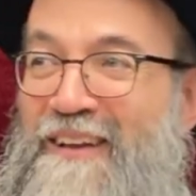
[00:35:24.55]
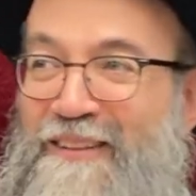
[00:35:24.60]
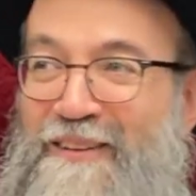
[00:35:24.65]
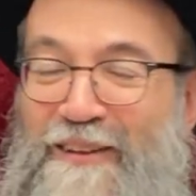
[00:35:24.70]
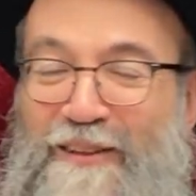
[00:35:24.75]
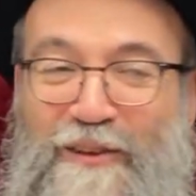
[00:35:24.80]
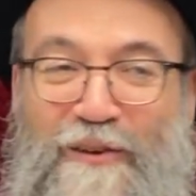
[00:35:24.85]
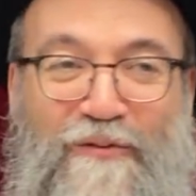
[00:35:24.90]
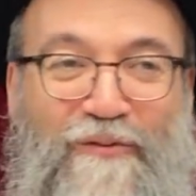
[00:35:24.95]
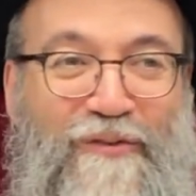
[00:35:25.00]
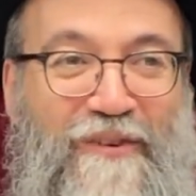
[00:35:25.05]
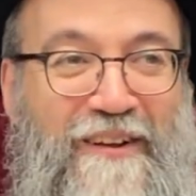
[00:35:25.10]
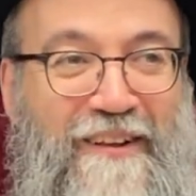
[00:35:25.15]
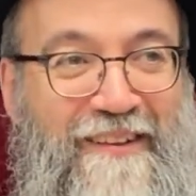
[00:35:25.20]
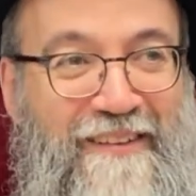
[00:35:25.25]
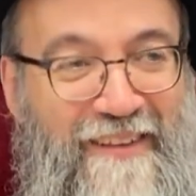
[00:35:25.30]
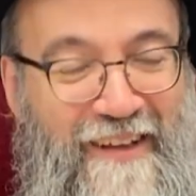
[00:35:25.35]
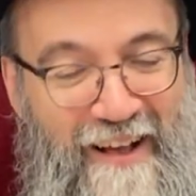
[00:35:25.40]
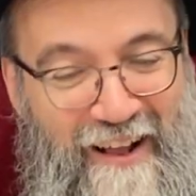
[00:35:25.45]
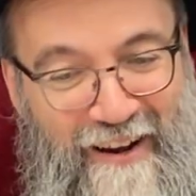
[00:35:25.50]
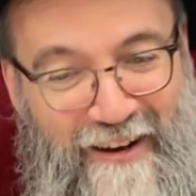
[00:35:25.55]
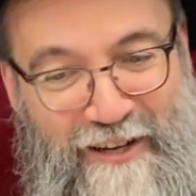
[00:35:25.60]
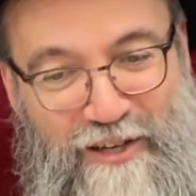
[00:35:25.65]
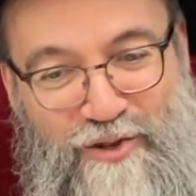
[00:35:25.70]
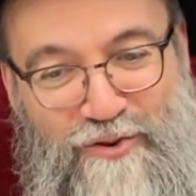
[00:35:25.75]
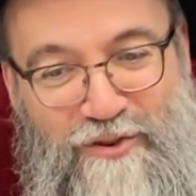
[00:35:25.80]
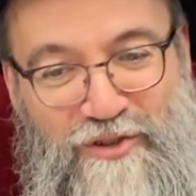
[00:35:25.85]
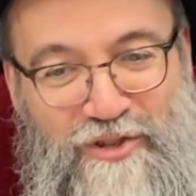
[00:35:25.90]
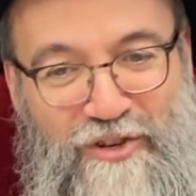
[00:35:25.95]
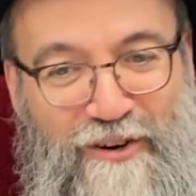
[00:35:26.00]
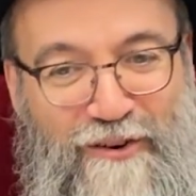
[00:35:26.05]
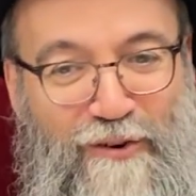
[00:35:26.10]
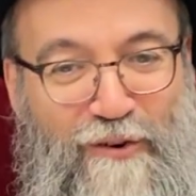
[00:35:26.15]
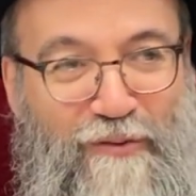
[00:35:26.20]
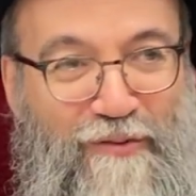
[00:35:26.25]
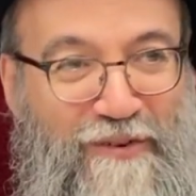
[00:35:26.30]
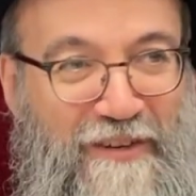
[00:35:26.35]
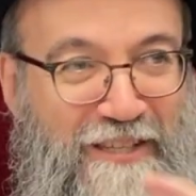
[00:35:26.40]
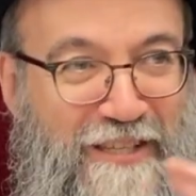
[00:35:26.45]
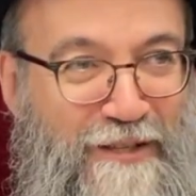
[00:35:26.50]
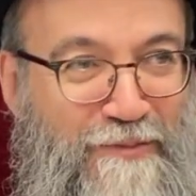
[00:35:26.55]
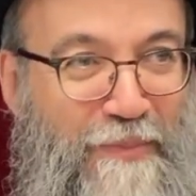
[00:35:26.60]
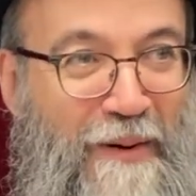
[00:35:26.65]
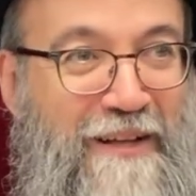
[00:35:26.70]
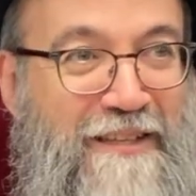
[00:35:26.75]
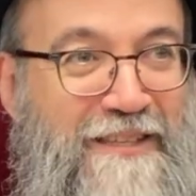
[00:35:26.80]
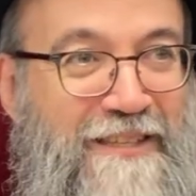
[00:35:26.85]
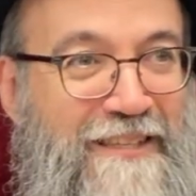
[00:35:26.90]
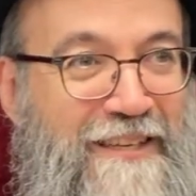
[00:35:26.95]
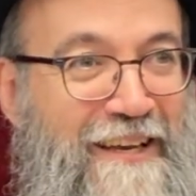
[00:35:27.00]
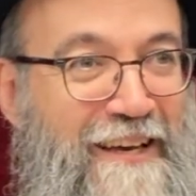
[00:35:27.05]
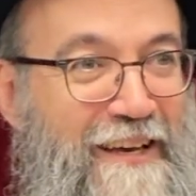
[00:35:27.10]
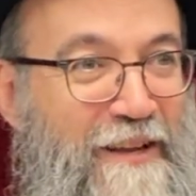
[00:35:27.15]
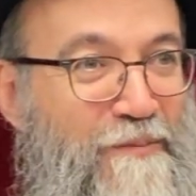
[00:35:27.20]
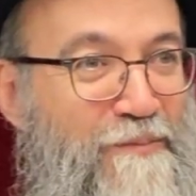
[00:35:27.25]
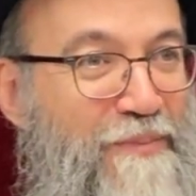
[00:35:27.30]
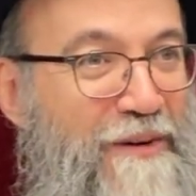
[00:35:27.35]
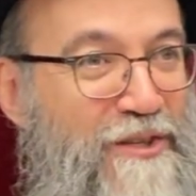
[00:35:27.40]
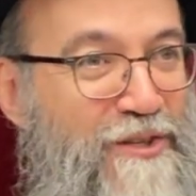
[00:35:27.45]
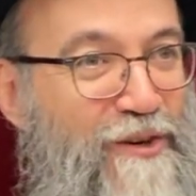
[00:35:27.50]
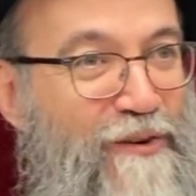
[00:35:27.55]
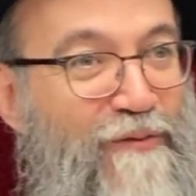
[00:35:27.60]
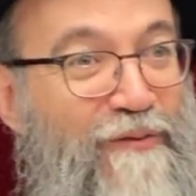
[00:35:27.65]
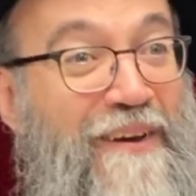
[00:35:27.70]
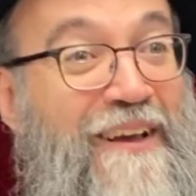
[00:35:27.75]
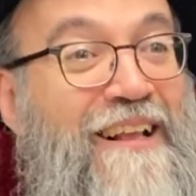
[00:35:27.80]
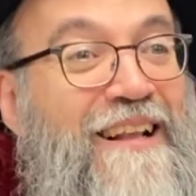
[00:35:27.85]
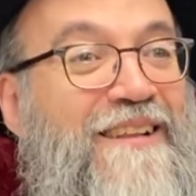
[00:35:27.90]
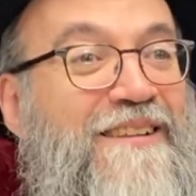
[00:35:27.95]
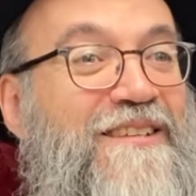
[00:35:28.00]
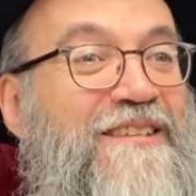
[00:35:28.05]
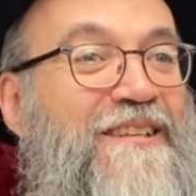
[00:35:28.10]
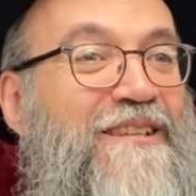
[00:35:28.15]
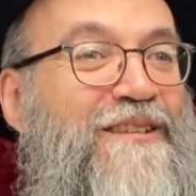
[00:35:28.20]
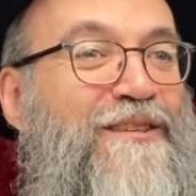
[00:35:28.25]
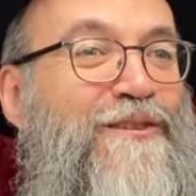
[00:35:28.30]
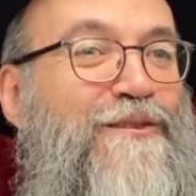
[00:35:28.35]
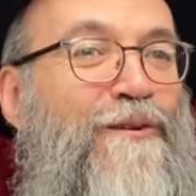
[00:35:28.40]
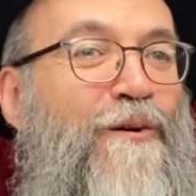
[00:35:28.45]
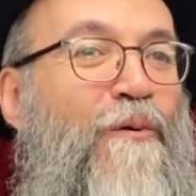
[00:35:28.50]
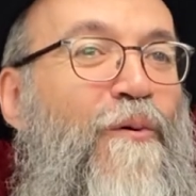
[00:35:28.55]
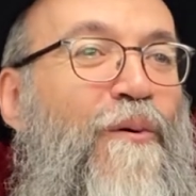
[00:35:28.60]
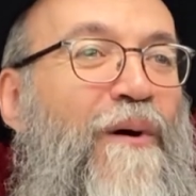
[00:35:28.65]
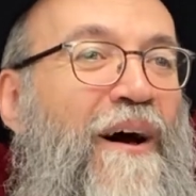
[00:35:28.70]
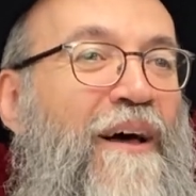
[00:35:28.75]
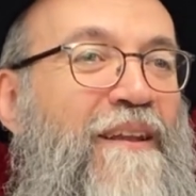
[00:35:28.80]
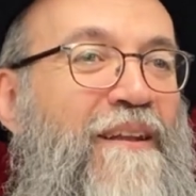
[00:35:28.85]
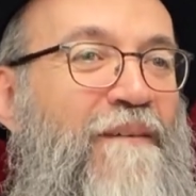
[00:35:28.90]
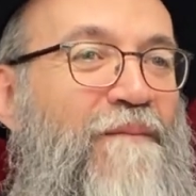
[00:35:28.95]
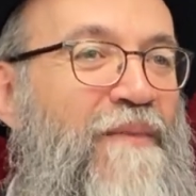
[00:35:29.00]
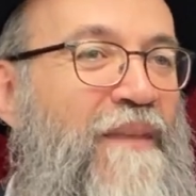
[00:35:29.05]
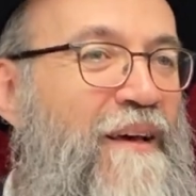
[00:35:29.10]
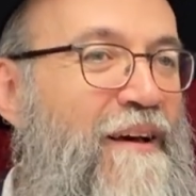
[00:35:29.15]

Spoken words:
the different literature of Responsa and Pashkvils and so on,